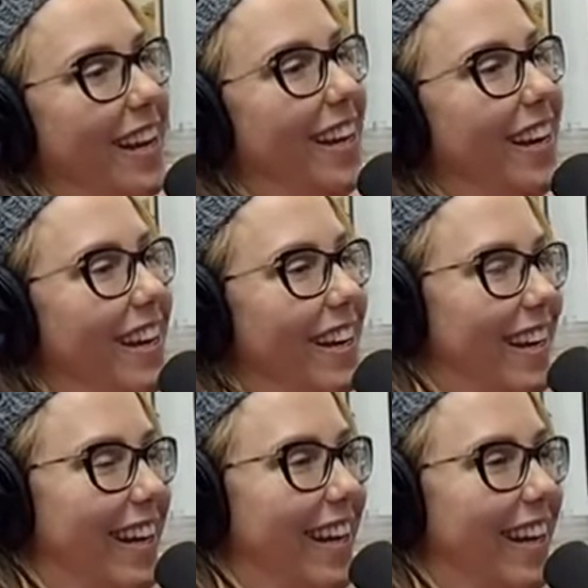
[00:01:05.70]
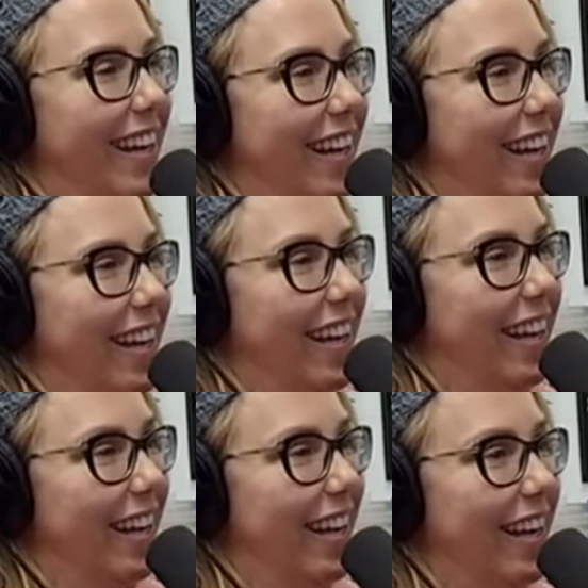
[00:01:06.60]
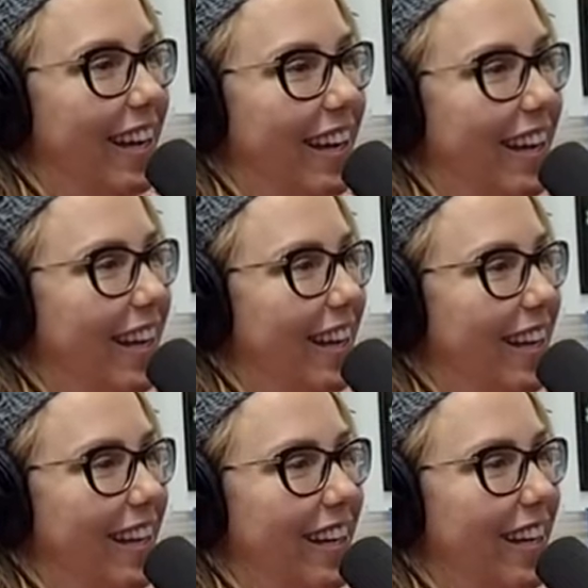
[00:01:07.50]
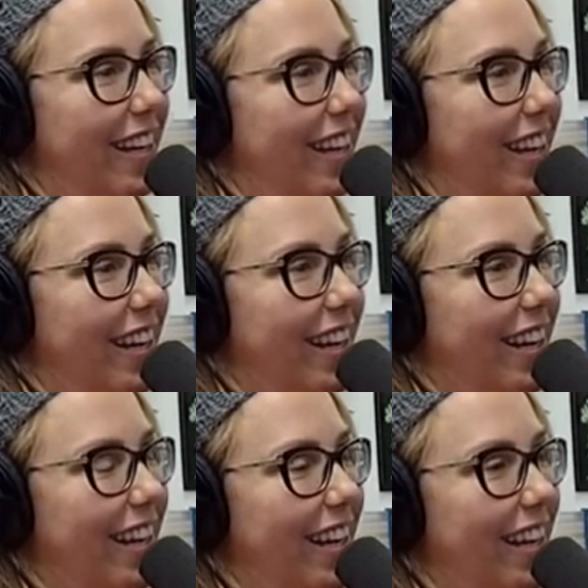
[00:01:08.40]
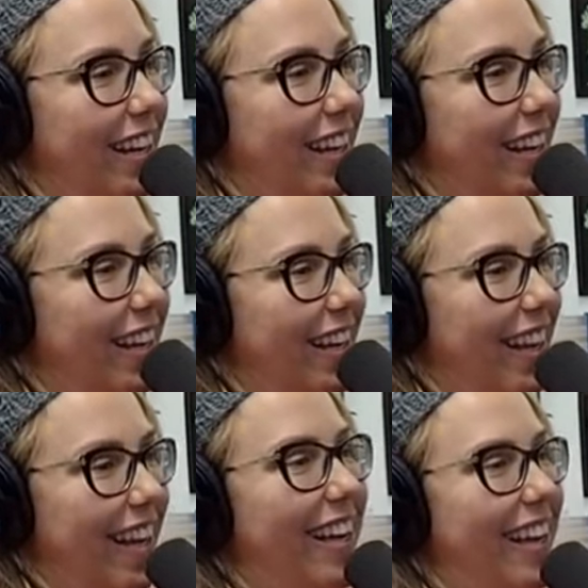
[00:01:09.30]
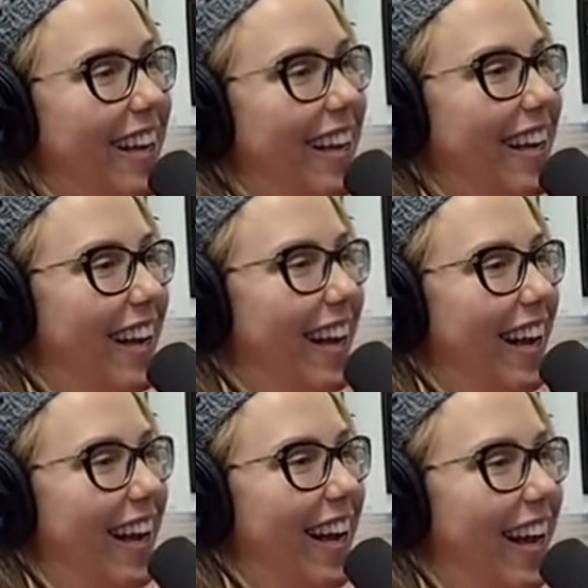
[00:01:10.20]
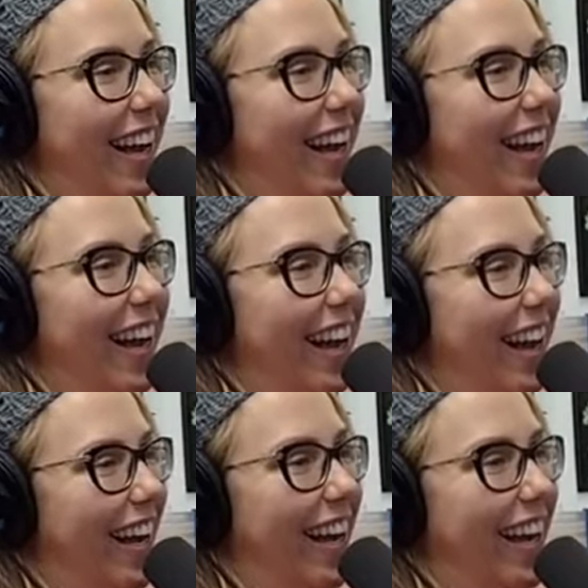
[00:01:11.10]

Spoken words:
The person shown says nothing.